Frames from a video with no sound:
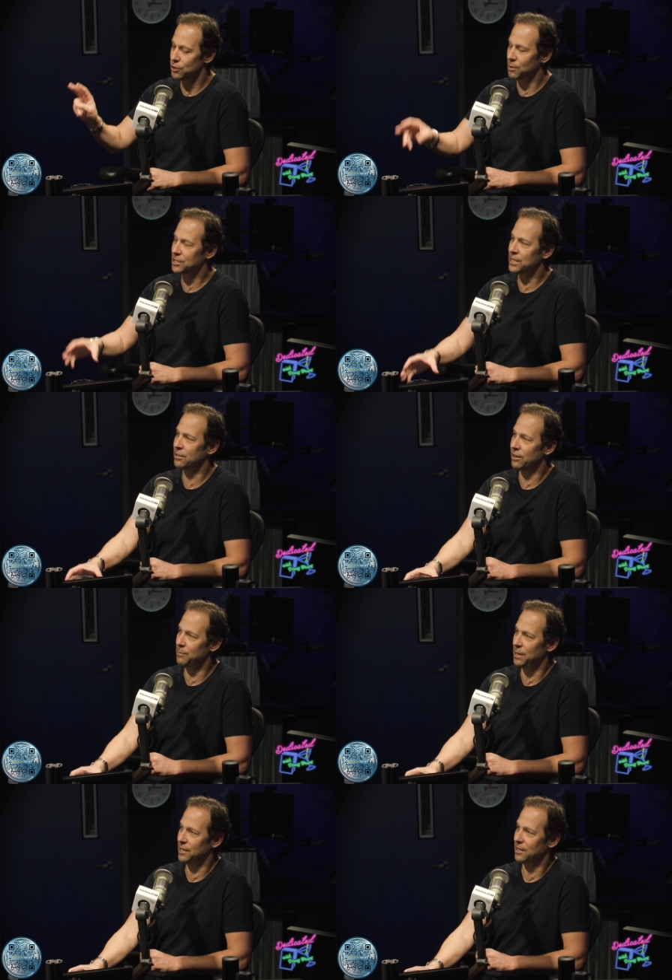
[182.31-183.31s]
two martini
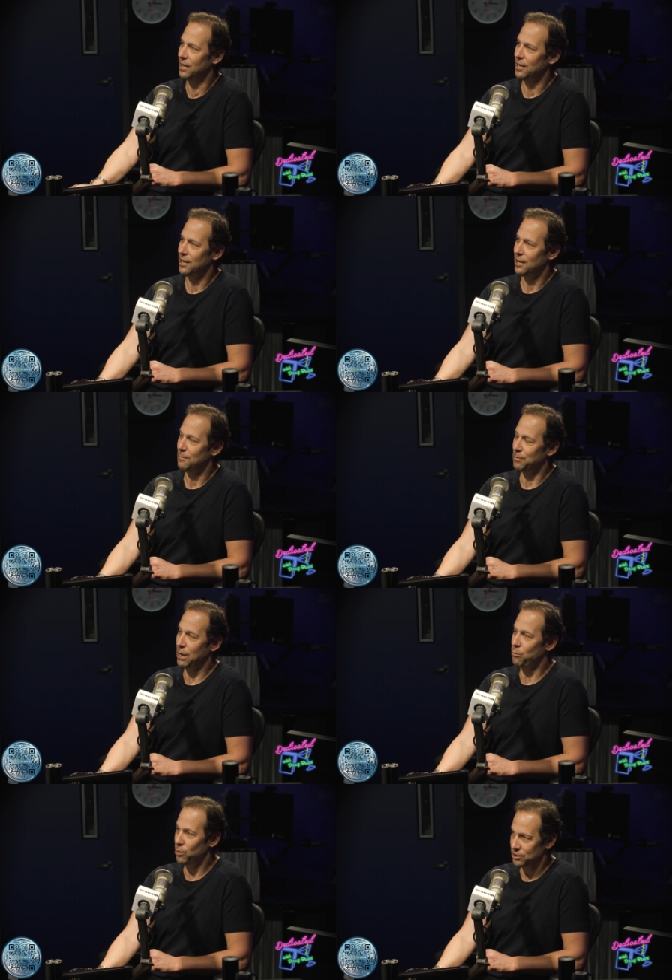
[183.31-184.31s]
limit. But
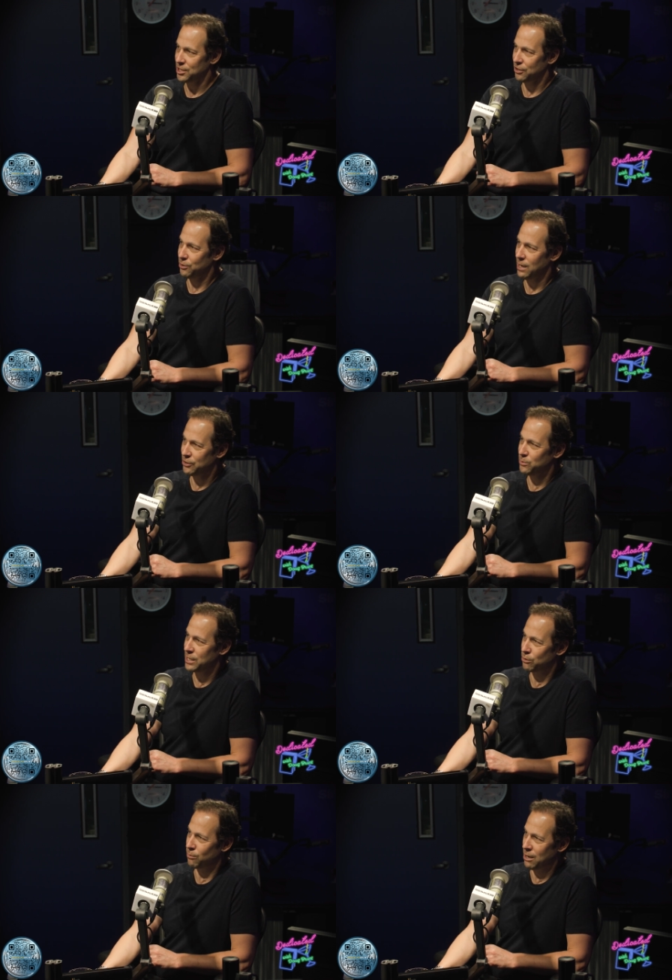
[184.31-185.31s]
I will tell you how you
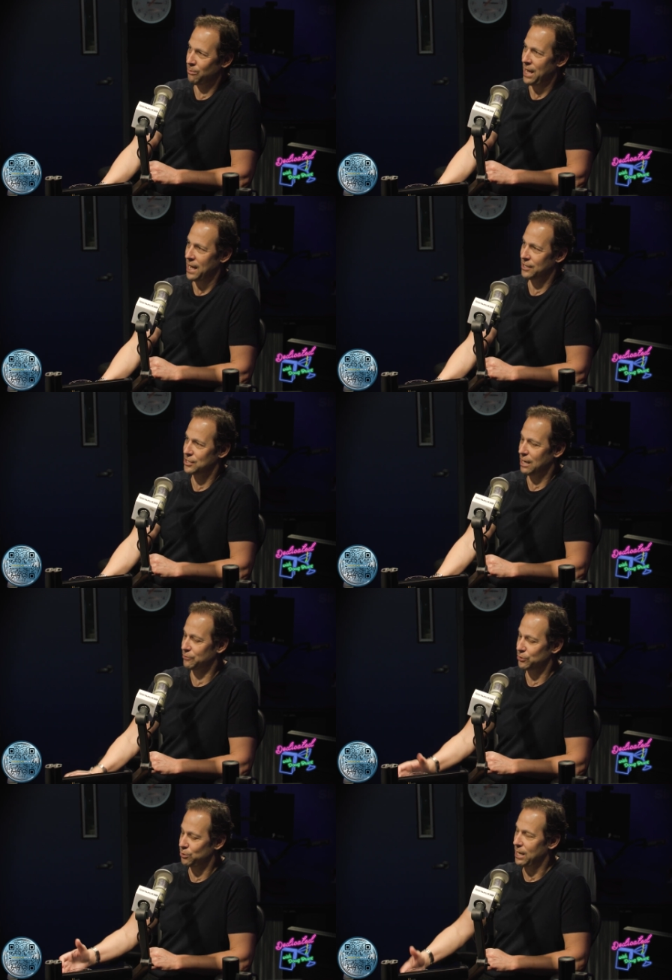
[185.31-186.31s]
get around that is
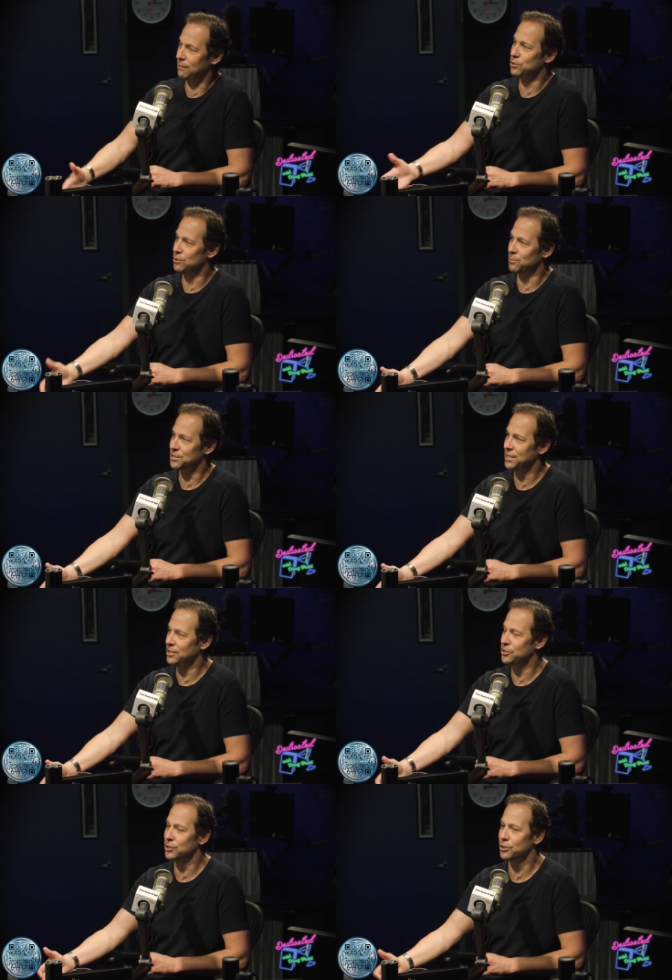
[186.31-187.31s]
after you have two
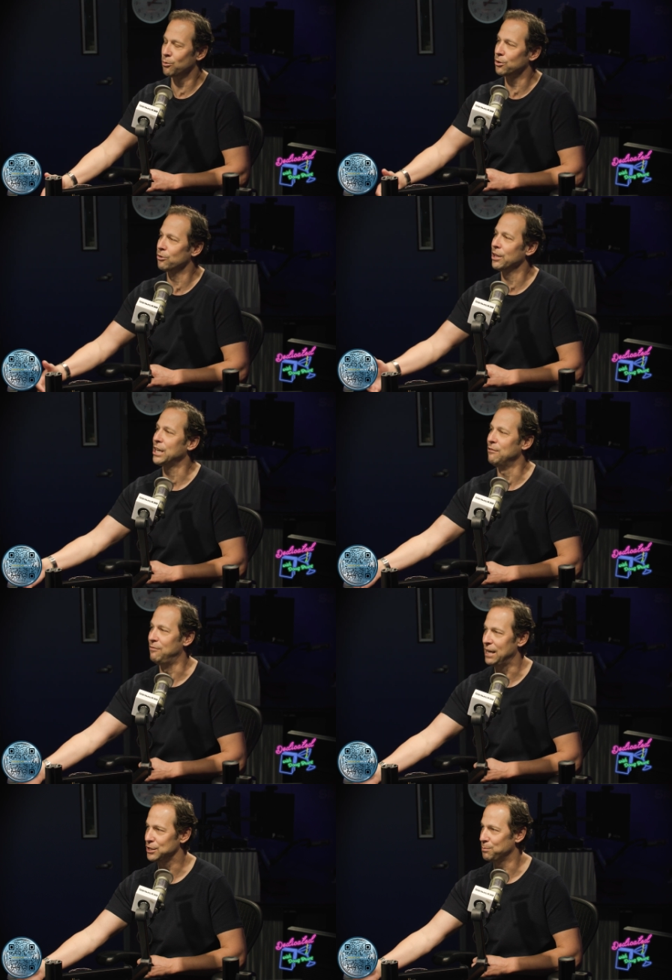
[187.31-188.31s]
martinis, you can order like a
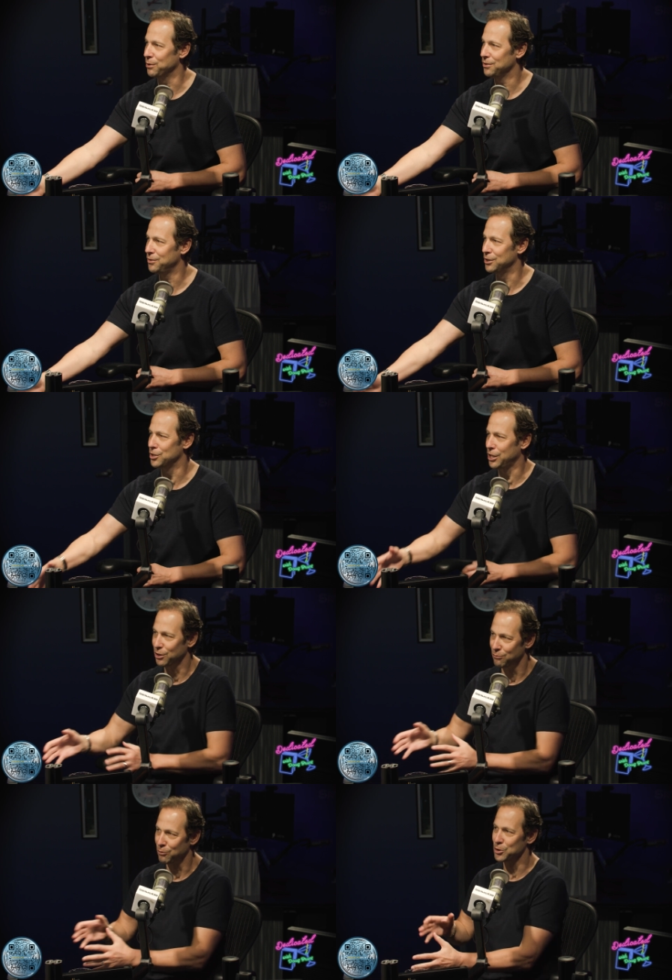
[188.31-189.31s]
Vesper that's like
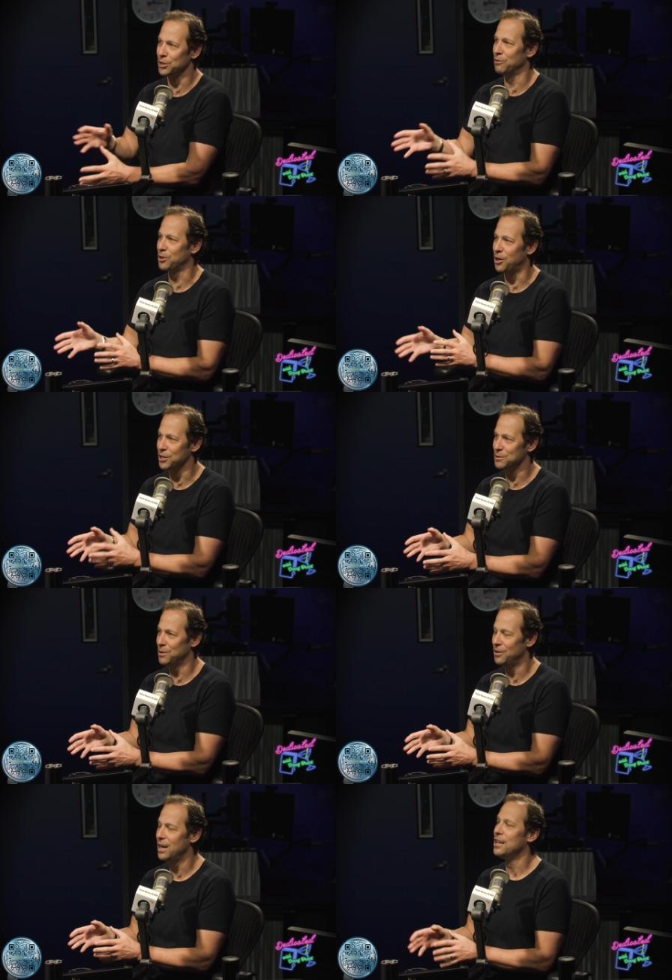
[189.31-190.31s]
their version of a Cosmo.